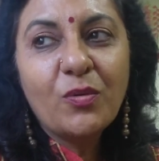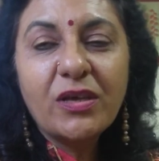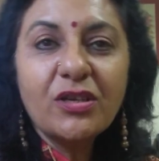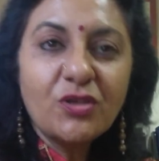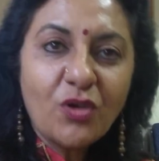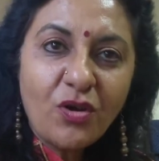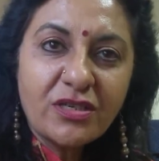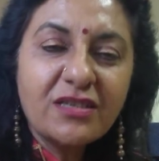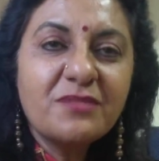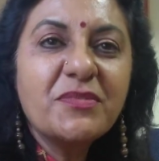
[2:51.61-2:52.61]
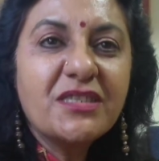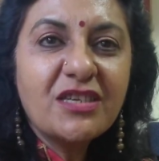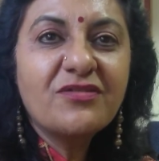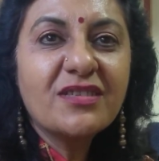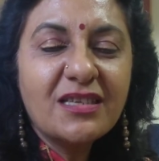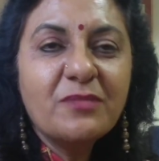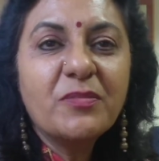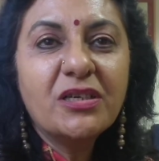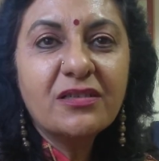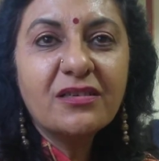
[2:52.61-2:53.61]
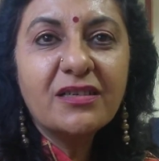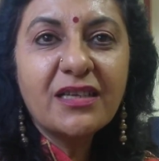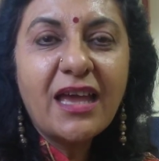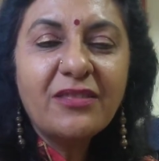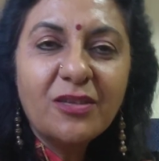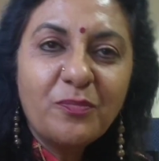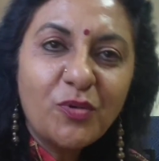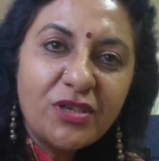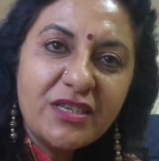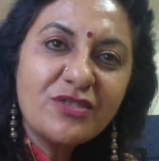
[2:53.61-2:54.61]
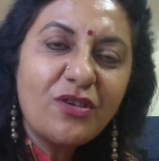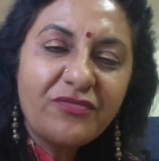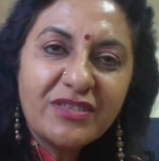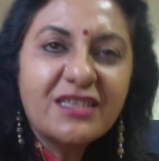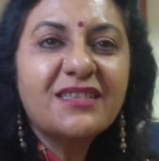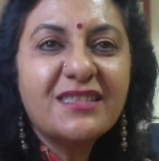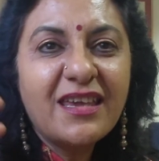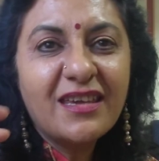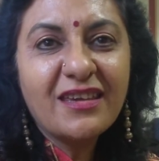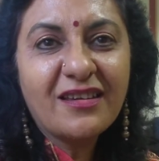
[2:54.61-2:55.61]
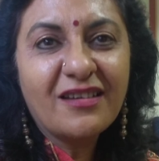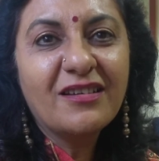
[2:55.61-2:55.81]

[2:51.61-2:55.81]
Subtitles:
where a doctor is mysteriously murdered and the police officer is psychic.